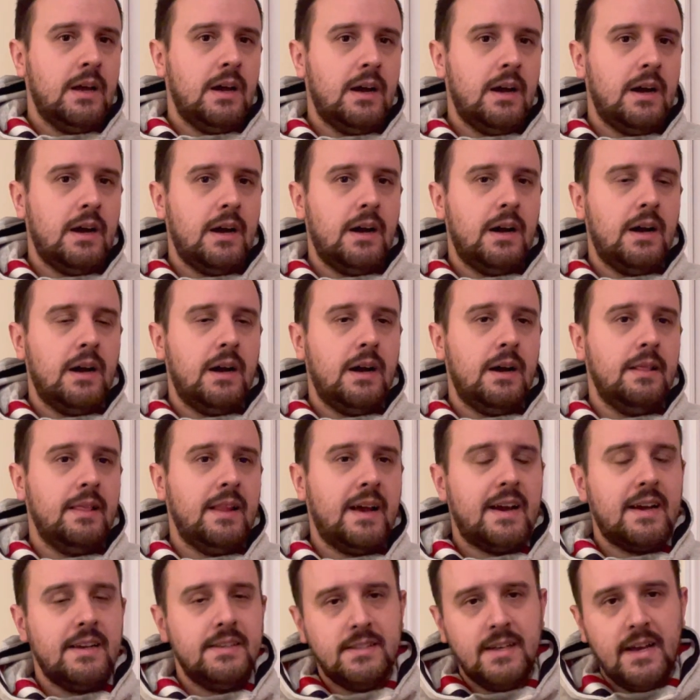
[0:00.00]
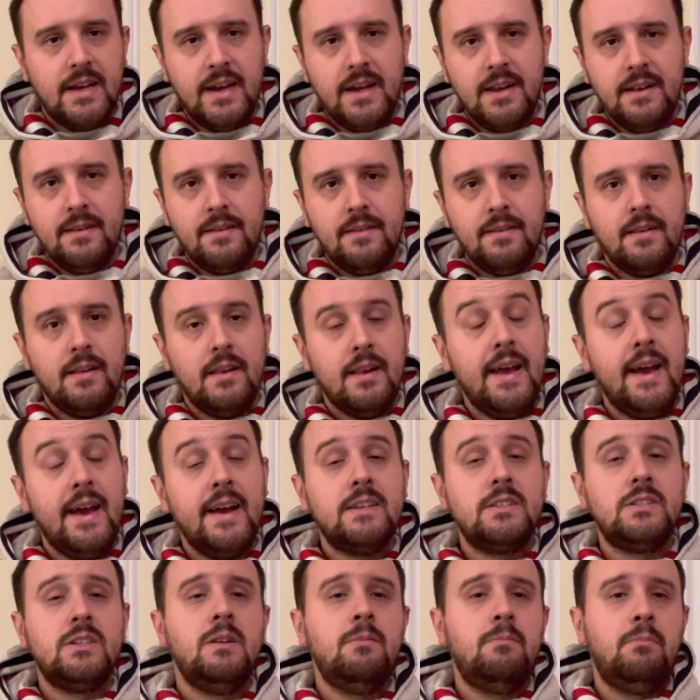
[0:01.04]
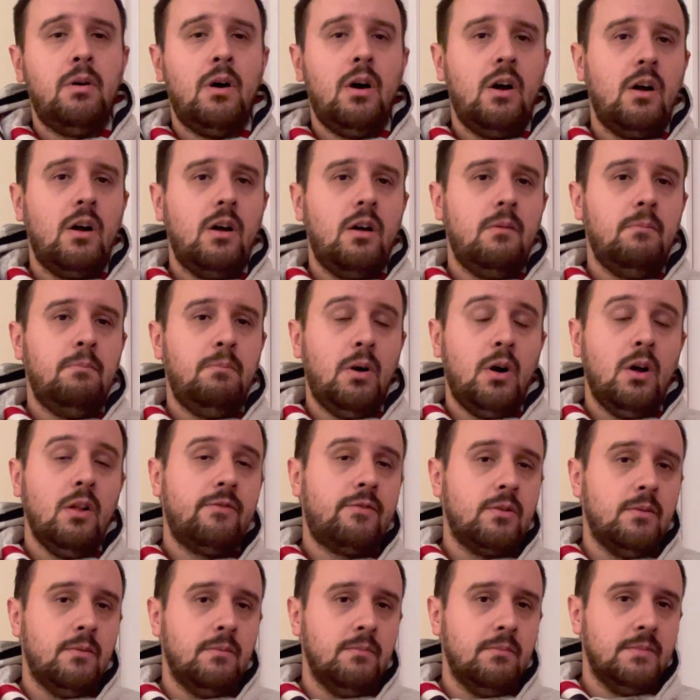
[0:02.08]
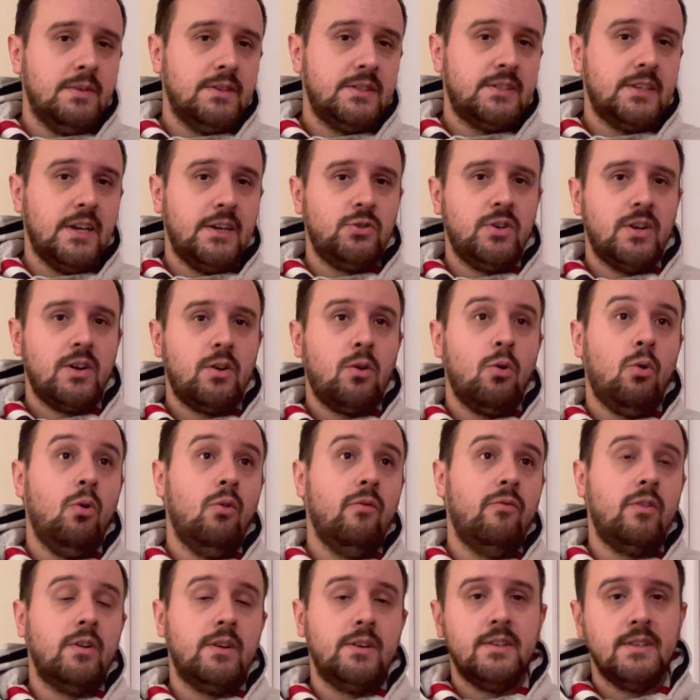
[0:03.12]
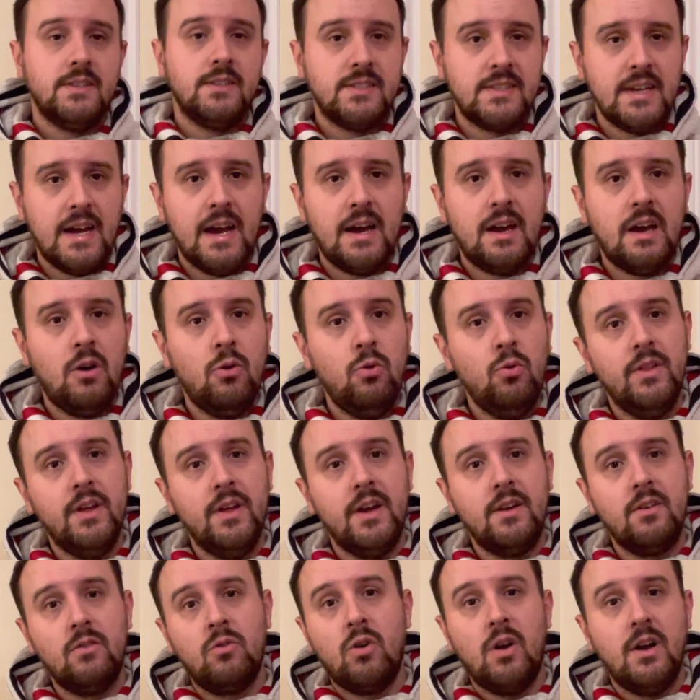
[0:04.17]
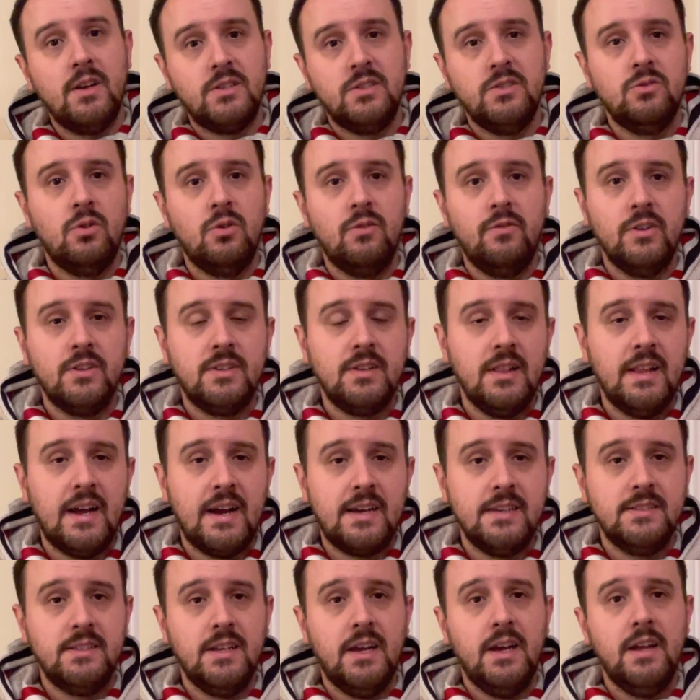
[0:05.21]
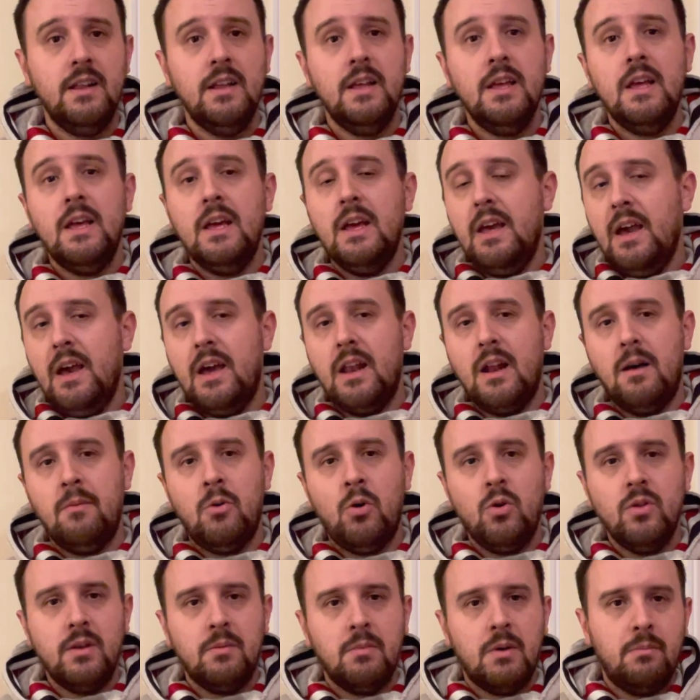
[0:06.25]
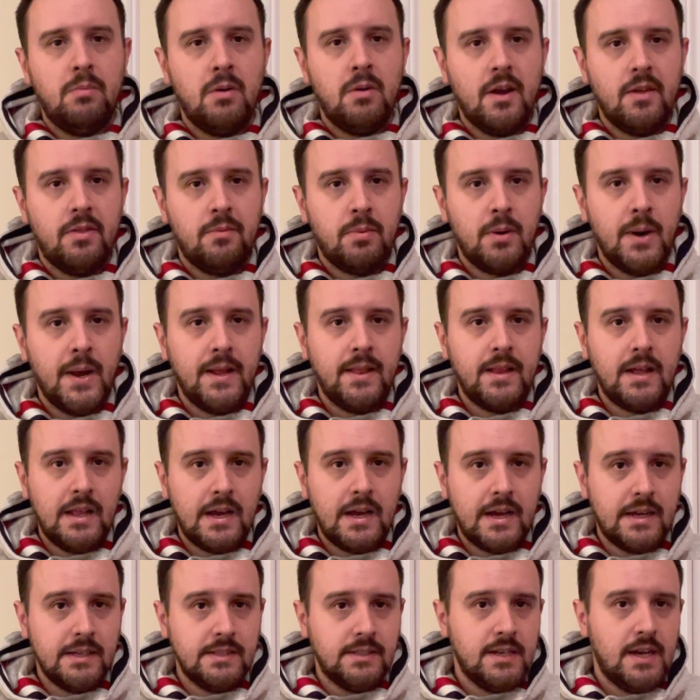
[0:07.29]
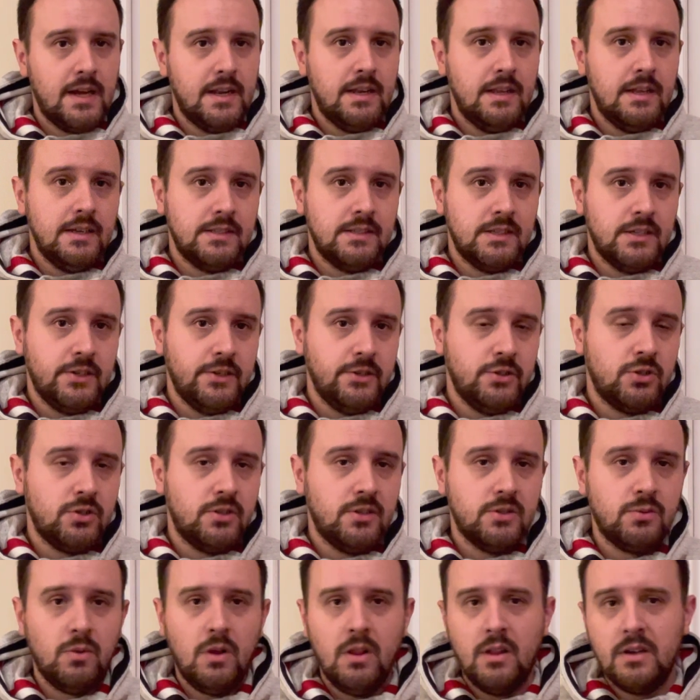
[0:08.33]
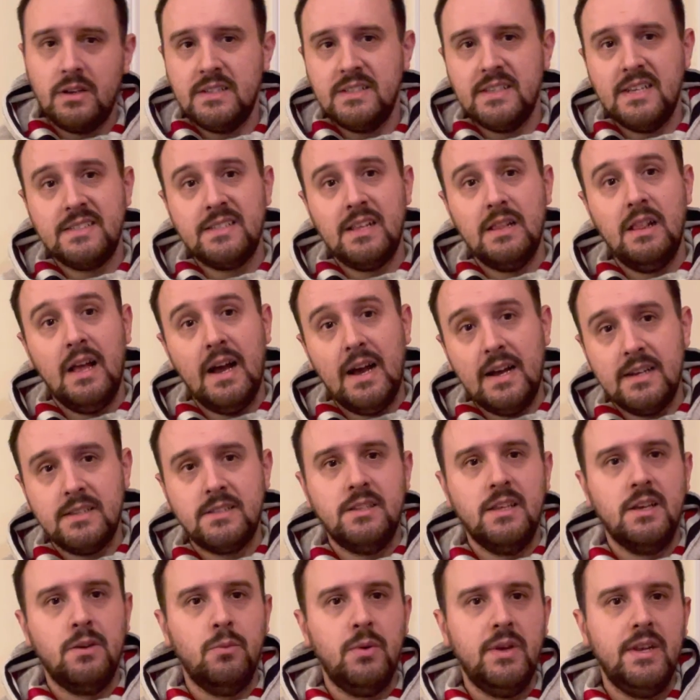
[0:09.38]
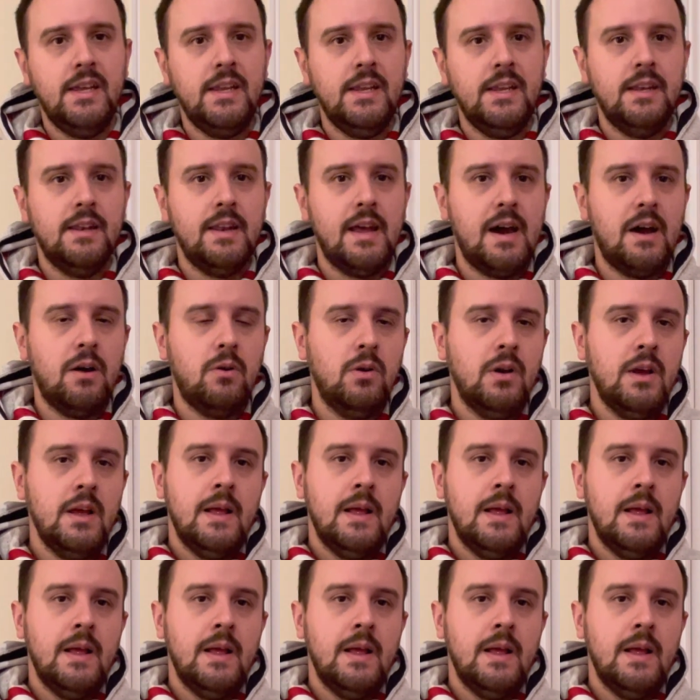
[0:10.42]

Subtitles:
Lacazette, excellent ball from Cedric over to Saka, who then crosses over to Lacazette. And I'm holding my breath, praying that Lacazette isn't injured as well, because that's the last thing we need now.